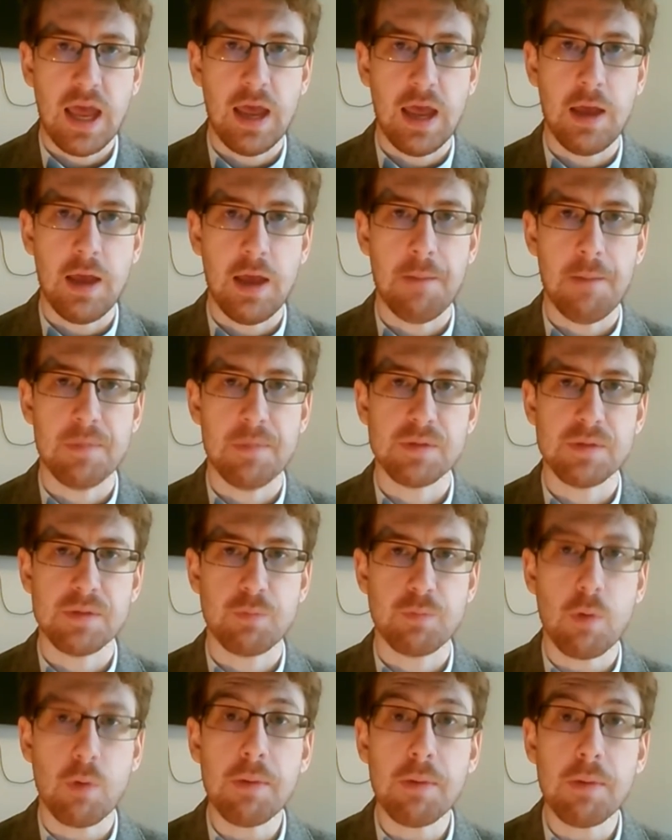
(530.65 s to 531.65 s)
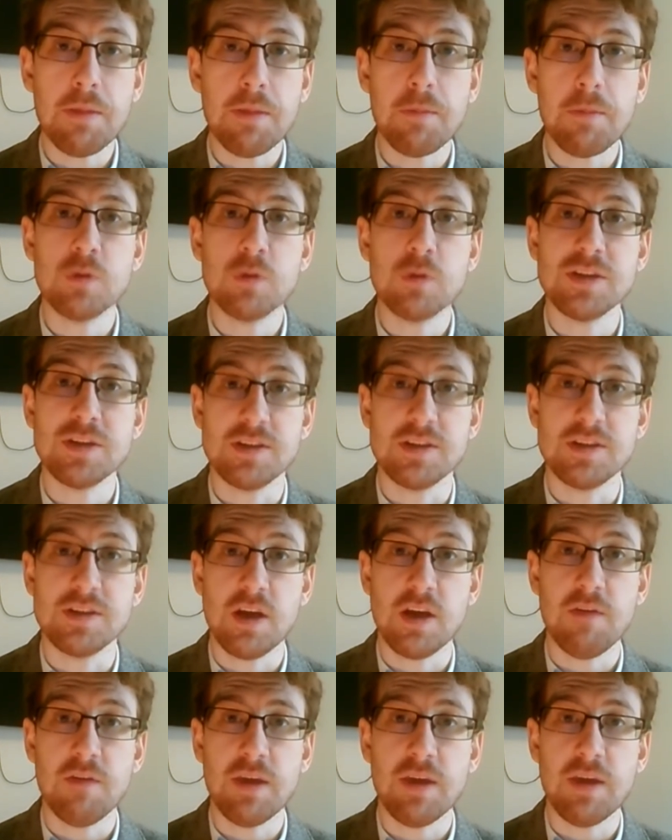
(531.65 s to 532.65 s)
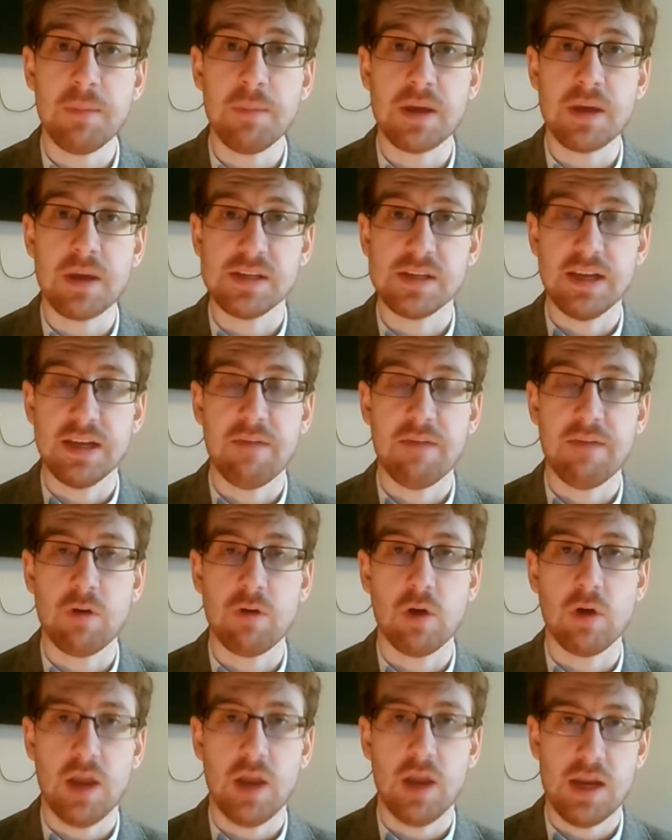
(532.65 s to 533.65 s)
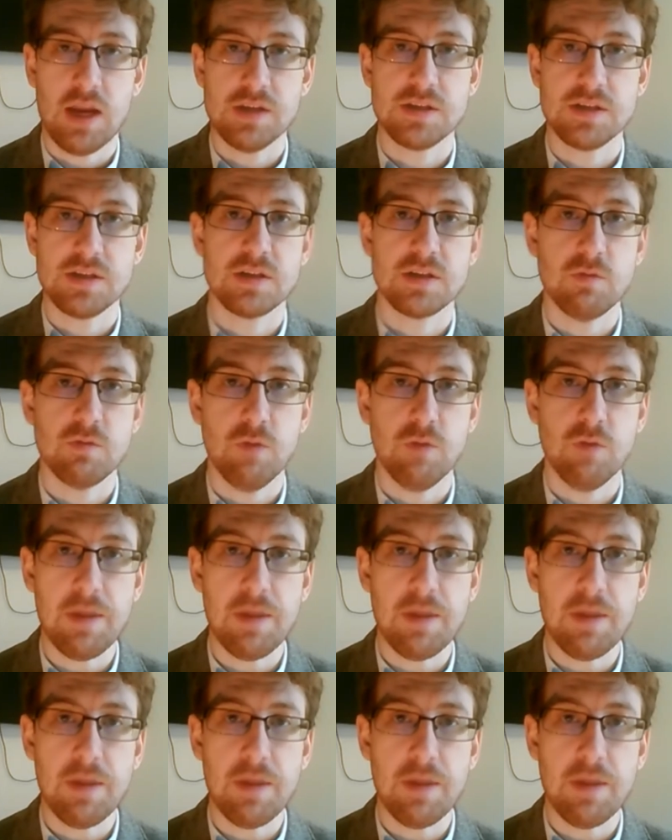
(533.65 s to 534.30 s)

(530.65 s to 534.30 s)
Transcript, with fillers: Um, probably the most deserving because he never got his